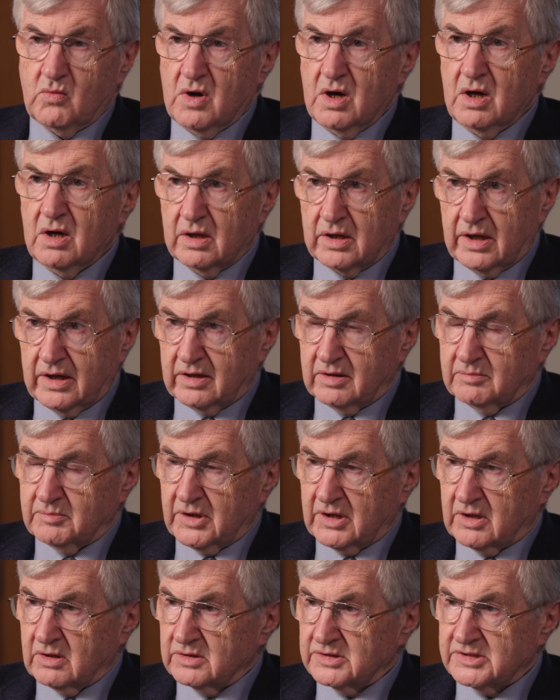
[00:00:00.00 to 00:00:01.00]
why?
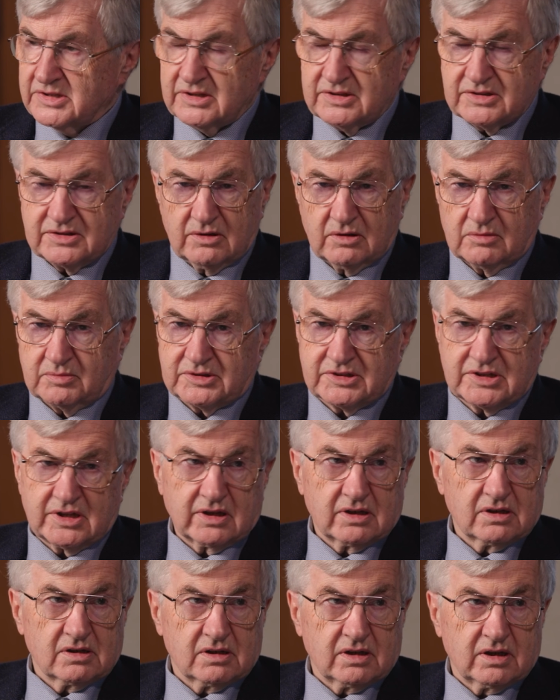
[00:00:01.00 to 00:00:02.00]
Because he's not
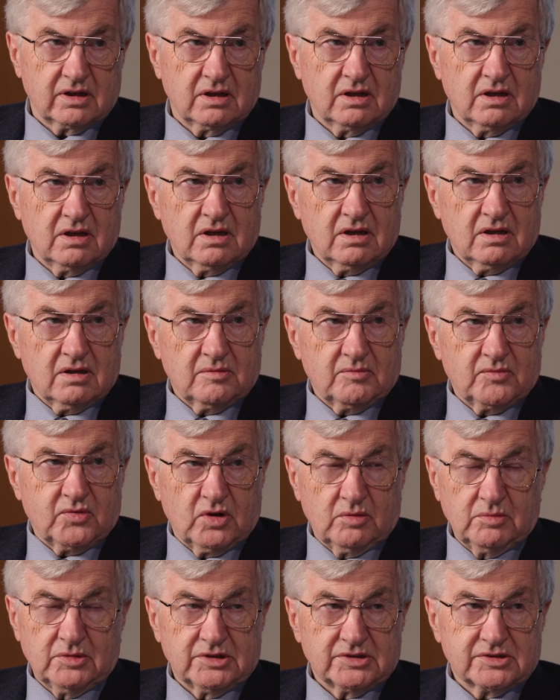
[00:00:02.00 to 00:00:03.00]
particularly
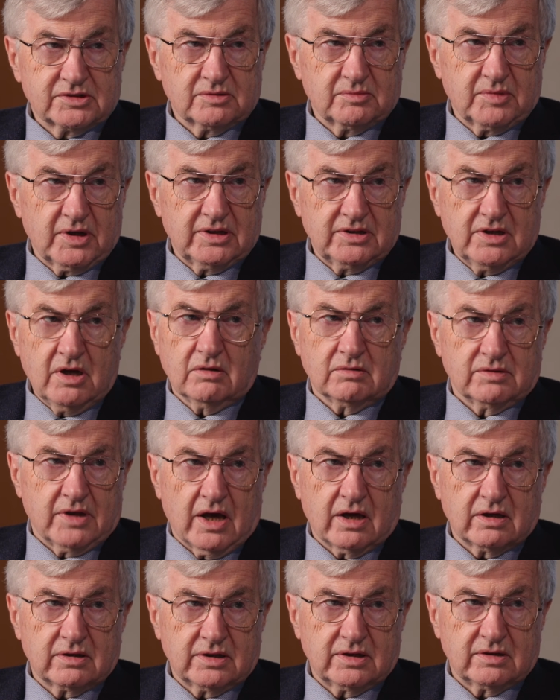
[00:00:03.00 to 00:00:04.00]
prominent, and they know
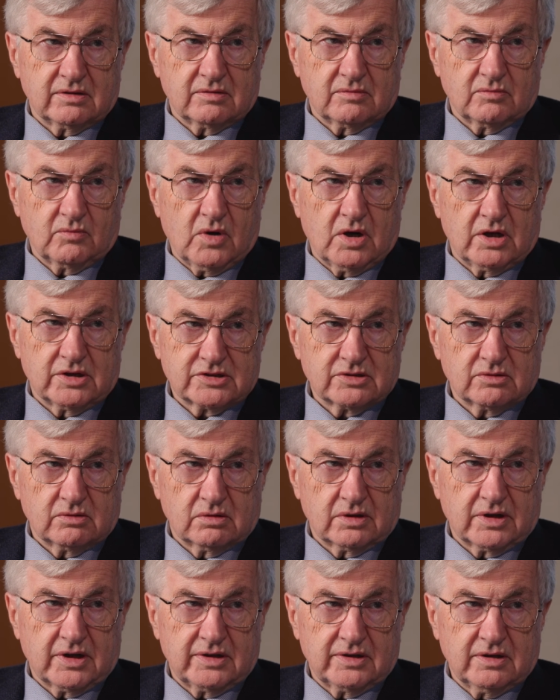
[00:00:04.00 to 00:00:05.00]
that in
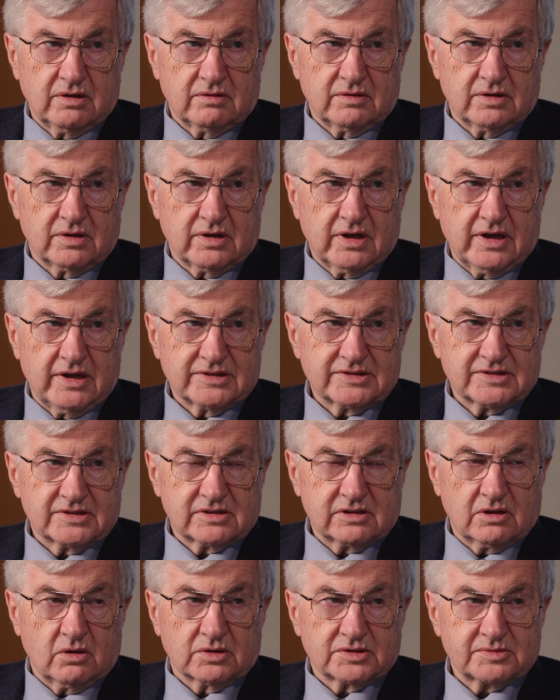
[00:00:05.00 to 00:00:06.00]
Whitehall. They know that Hess
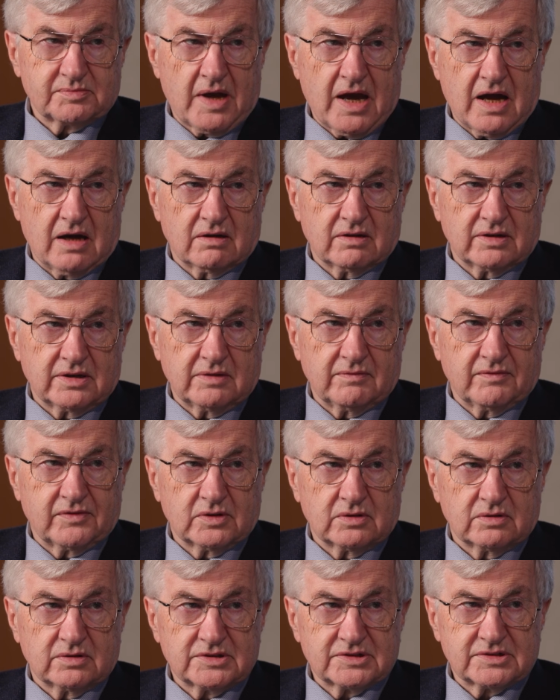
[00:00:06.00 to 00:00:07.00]
has lost power and
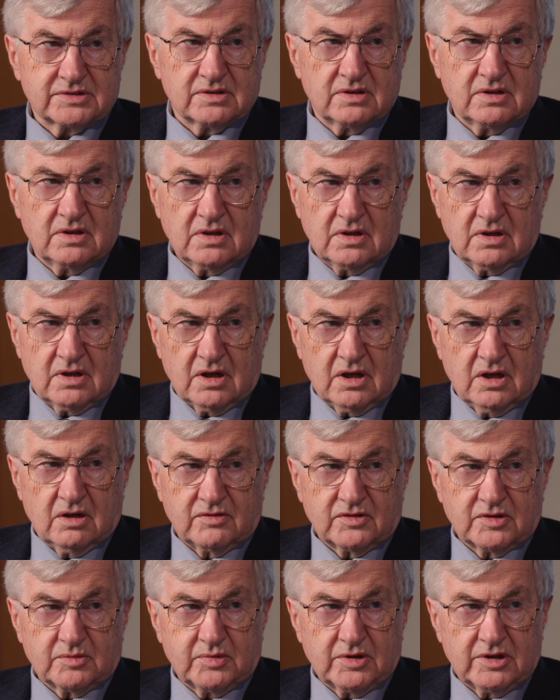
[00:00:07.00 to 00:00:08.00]
influence
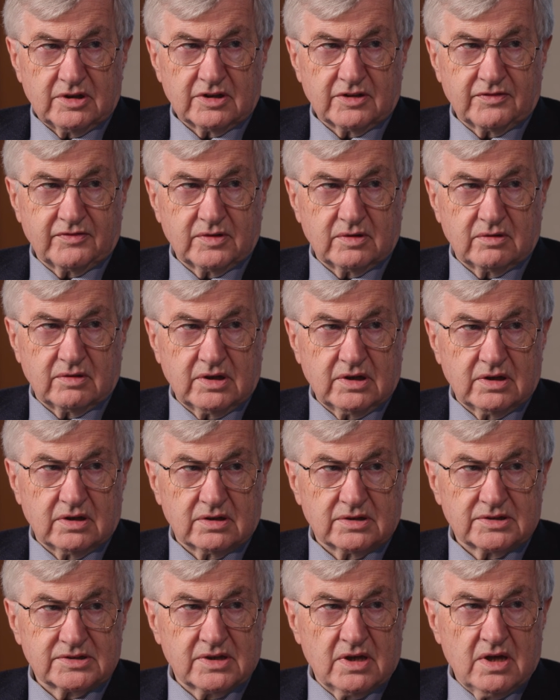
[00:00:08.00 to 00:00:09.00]
over the previous few
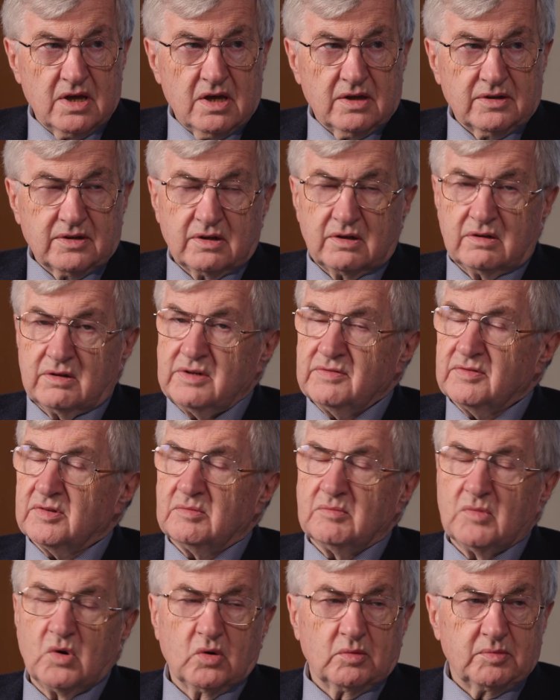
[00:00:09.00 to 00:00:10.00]
years. There are
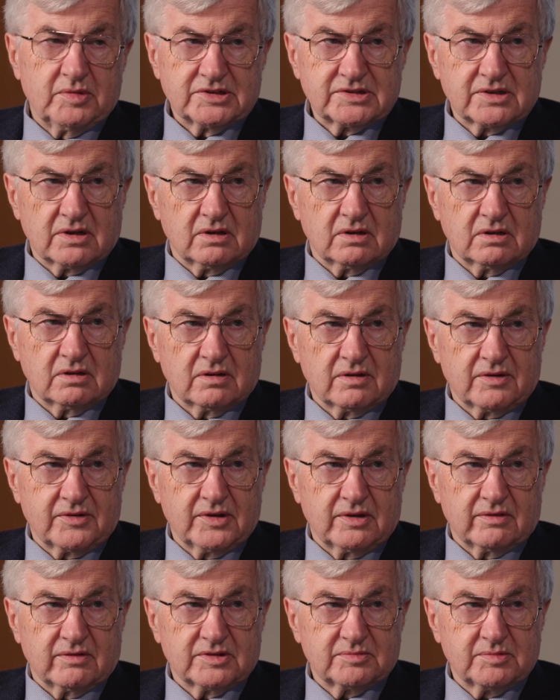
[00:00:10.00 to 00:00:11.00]
even more bizarre
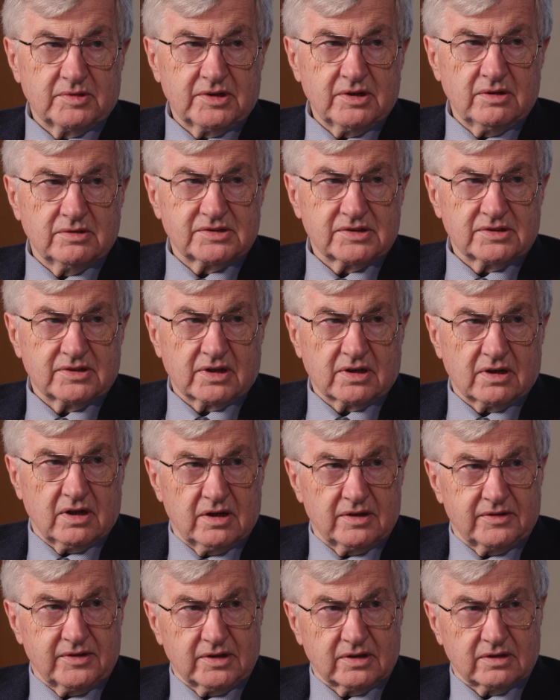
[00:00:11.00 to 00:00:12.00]
theories, but those are,
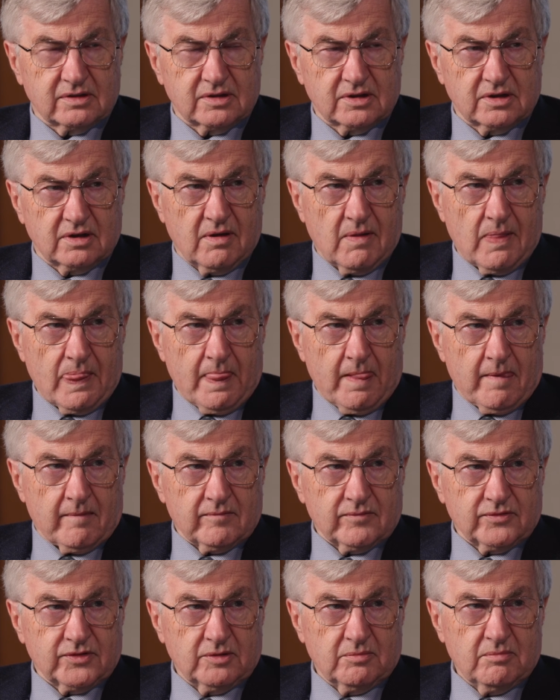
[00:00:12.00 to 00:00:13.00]
I think,
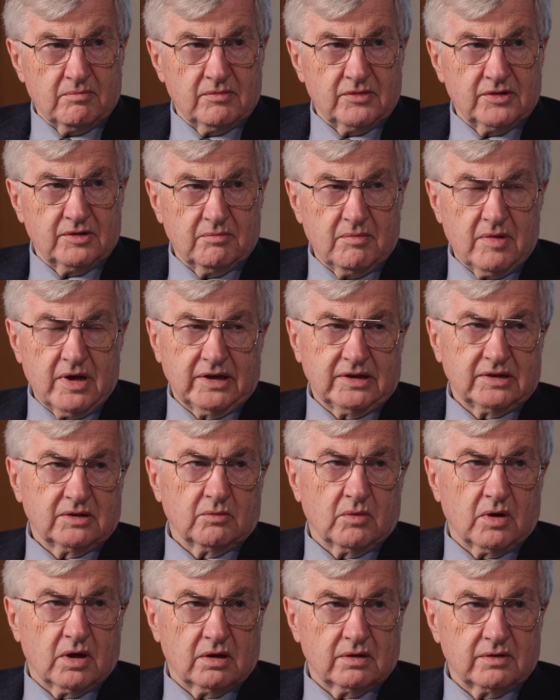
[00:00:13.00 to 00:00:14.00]
the
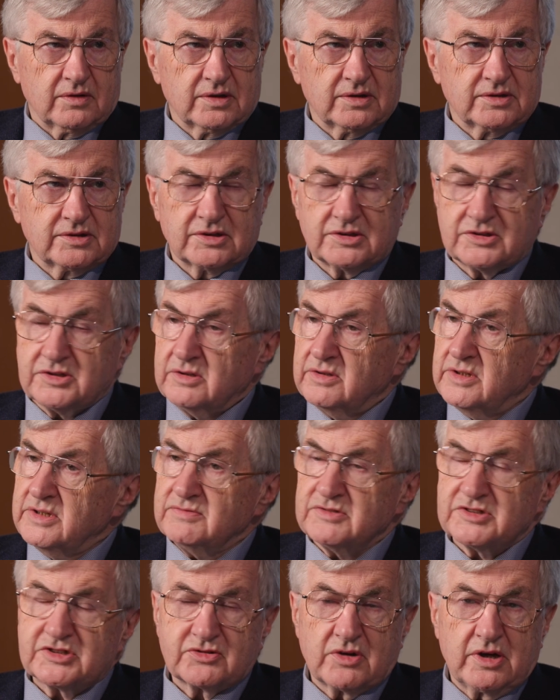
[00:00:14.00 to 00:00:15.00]
main one. There are
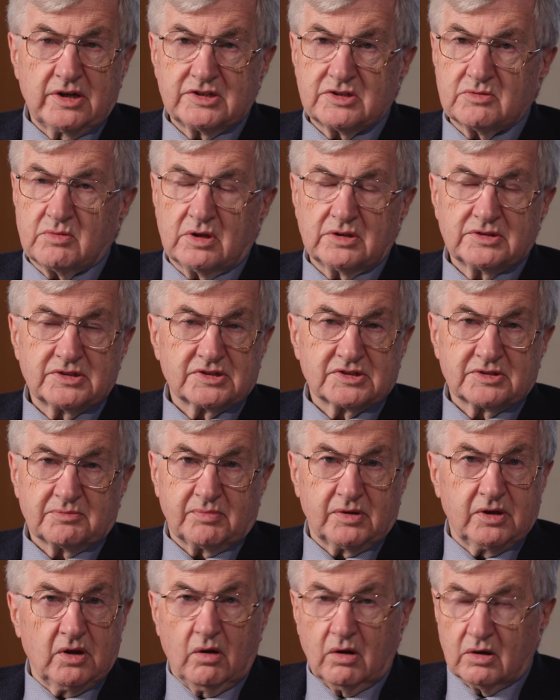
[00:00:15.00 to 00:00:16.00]
even stranger ones. There's a
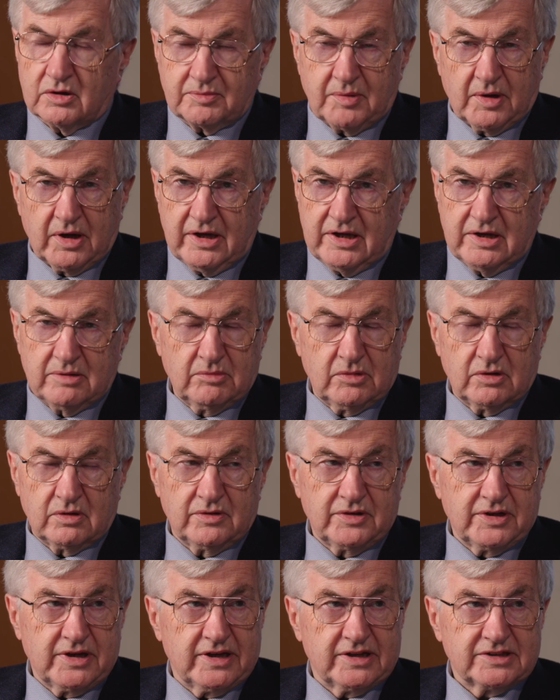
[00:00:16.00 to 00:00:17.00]
plot by Himmler
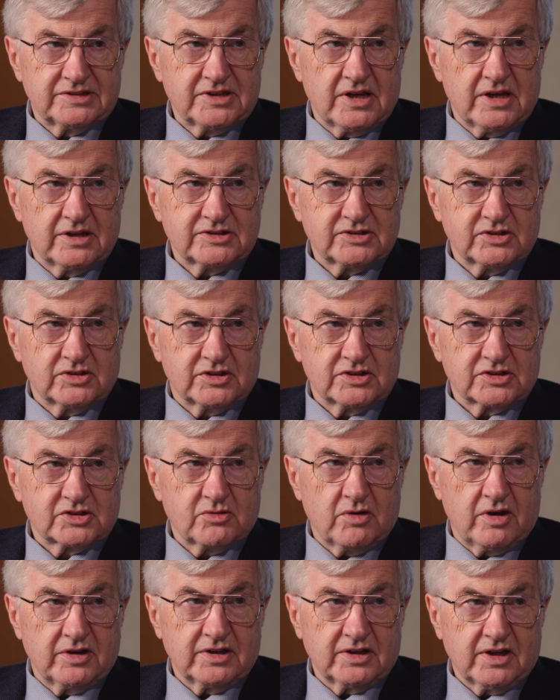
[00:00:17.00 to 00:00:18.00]
and the SS to
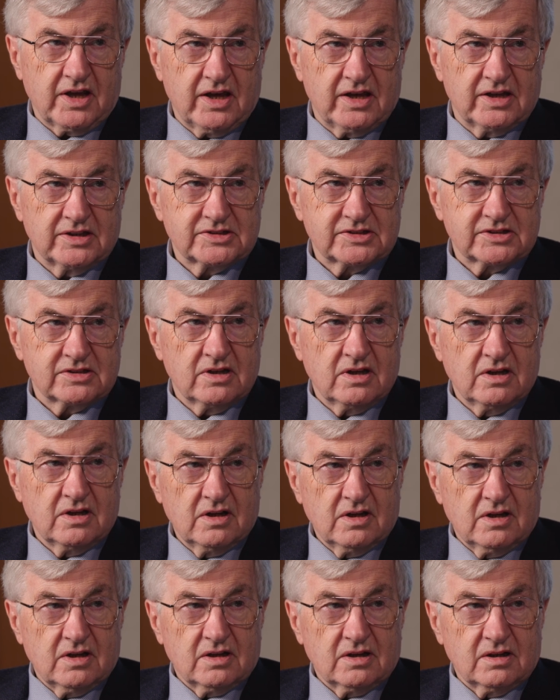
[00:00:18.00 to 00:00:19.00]
discredit Hess,
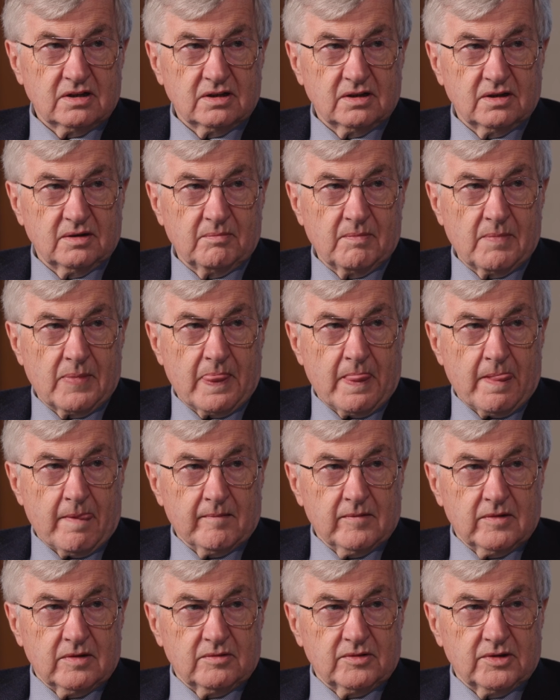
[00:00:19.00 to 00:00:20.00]

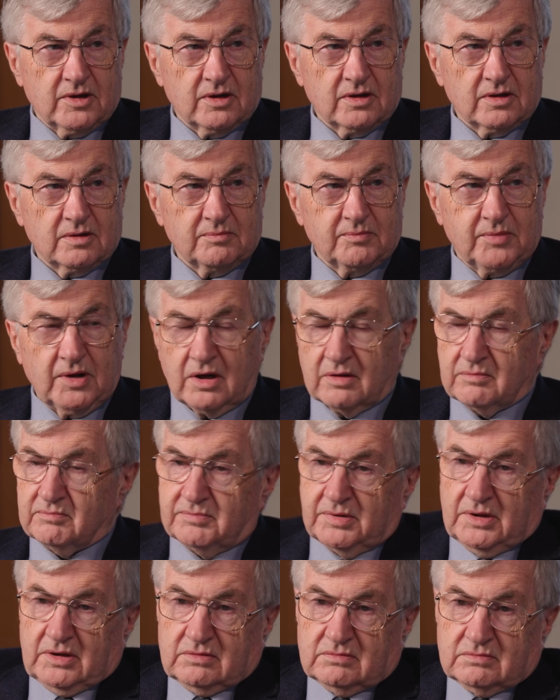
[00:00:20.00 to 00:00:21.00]

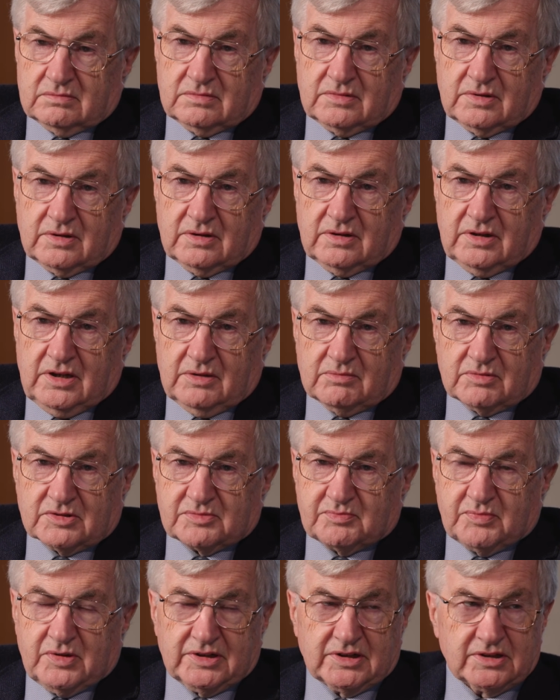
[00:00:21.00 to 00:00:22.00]
but he
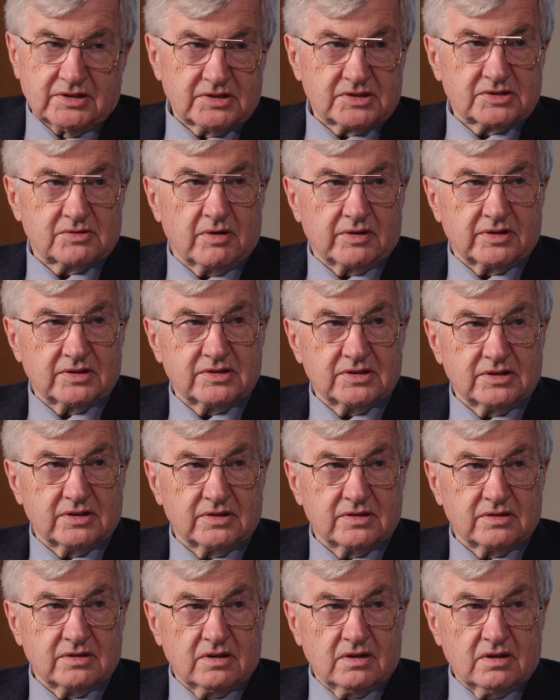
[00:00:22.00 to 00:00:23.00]
was pretty
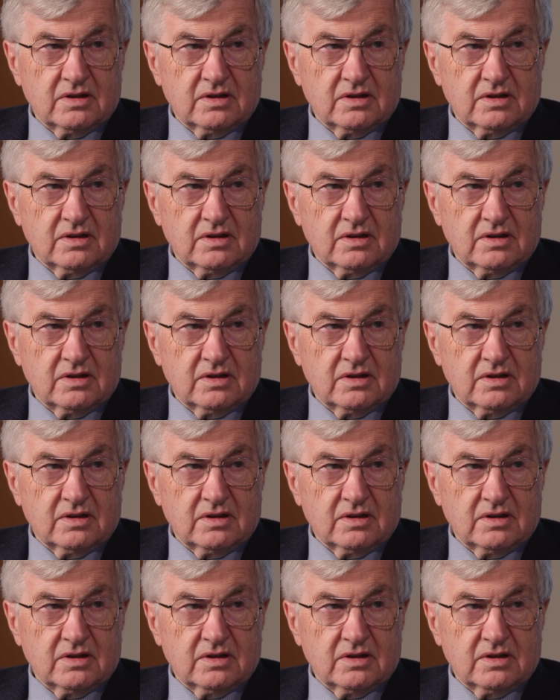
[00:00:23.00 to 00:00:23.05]
discredited